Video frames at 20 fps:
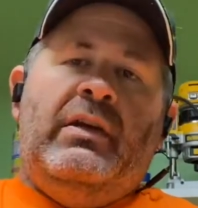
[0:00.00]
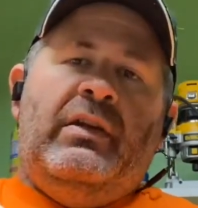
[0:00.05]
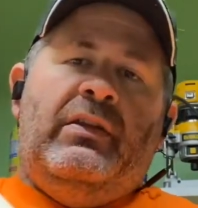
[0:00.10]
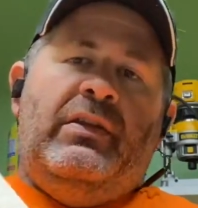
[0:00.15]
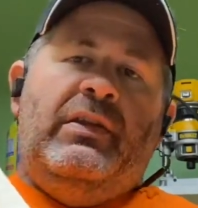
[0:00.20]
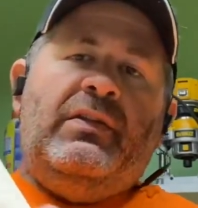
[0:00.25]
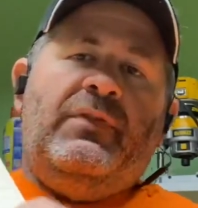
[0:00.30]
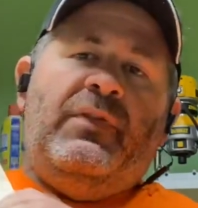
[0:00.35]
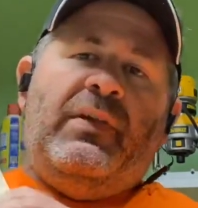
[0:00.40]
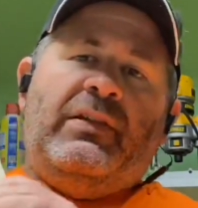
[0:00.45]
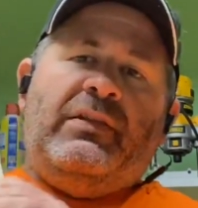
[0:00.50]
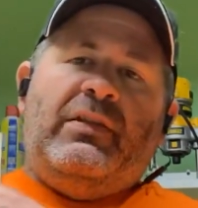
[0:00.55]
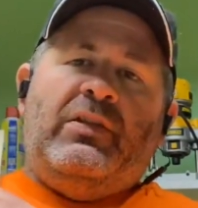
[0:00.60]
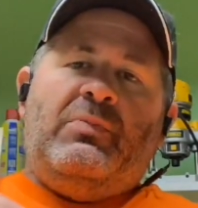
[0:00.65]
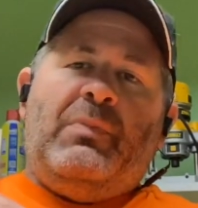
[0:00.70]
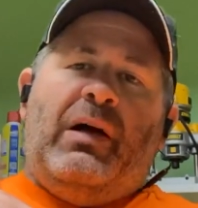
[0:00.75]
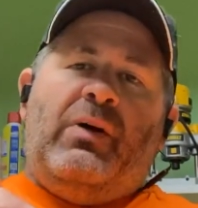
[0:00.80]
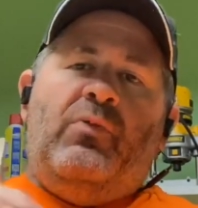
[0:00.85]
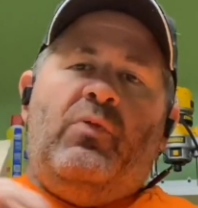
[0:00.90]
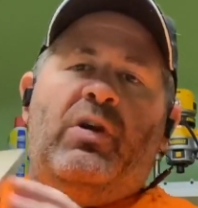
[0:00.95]
This fence is
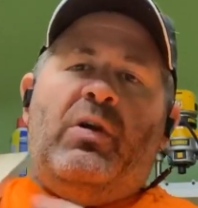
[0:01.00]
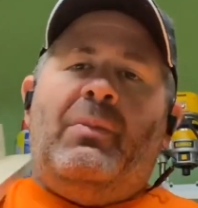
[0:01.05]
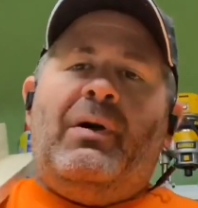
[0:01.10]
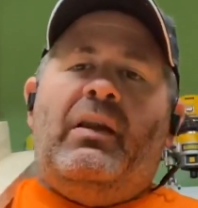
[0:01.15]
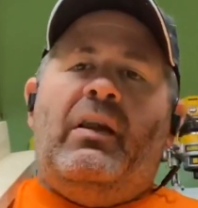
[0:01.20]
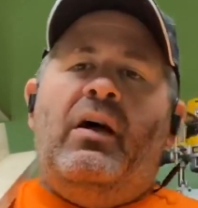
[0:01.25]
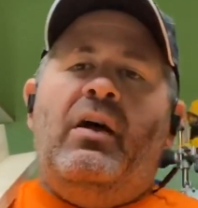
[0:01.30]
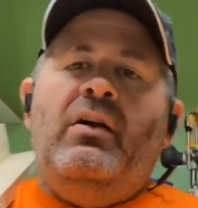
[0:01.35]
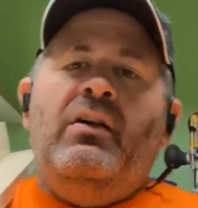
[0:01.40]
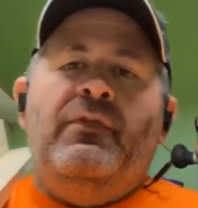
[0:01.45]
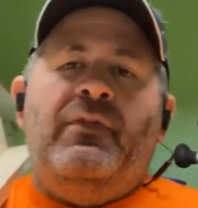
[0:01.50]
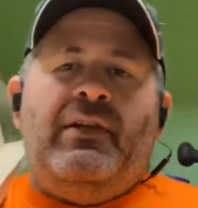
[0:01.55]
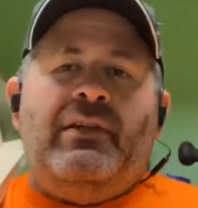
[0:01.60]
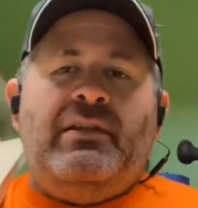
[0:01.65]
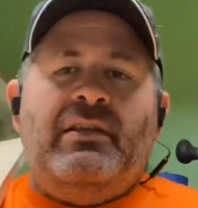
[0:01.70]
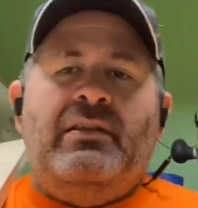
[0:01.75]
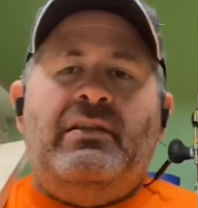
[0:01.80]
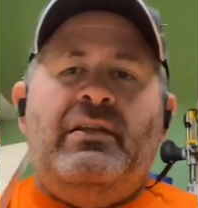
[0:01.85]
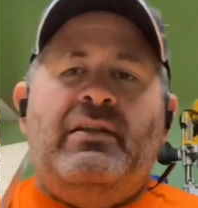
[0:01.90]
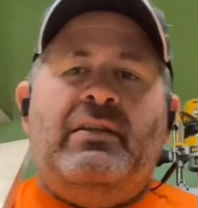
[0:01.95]
one of my long
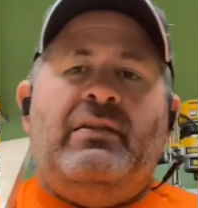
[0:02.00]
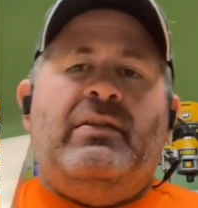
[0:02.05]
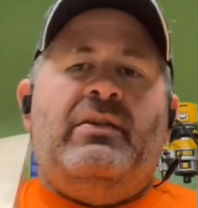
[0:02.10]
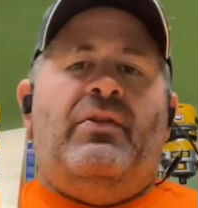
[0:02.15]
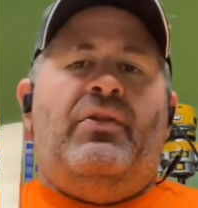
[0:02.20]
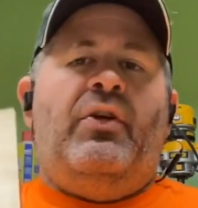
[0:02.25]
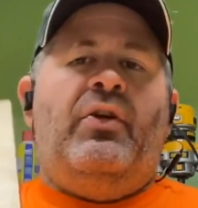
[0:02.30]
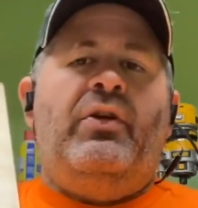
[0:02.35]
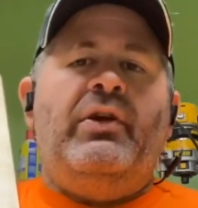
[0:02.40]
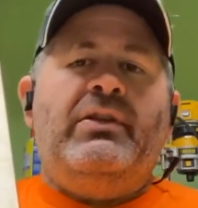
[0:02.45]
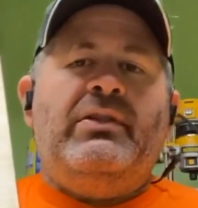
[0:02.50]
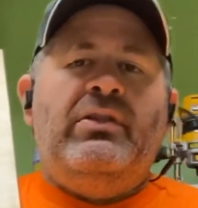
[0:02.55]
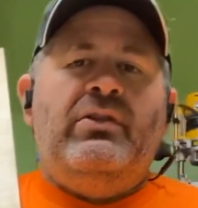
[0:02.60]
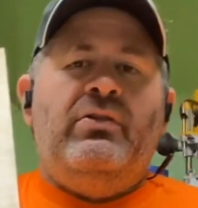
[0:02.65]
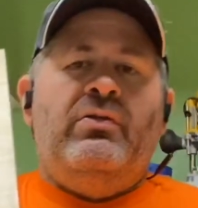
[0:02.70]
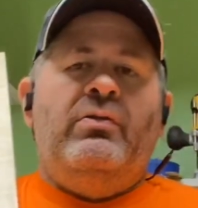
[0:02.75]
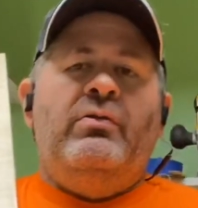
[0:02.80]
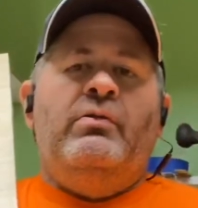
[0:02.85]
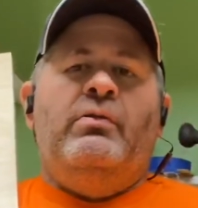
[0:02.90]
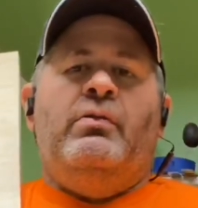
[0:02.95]
fences. This is a
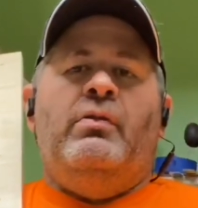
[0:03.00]
32.